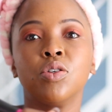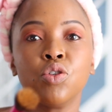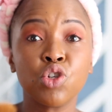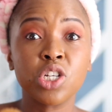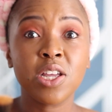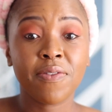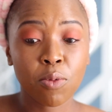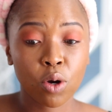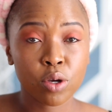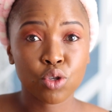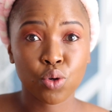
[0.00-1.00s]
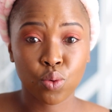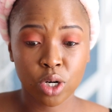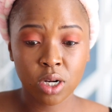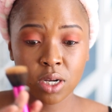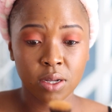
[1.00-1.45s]
Usually if I'm going to
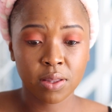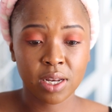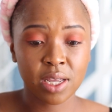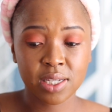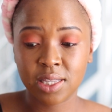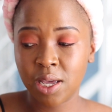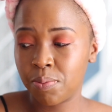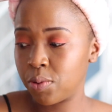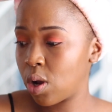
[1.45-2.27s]
work, the next step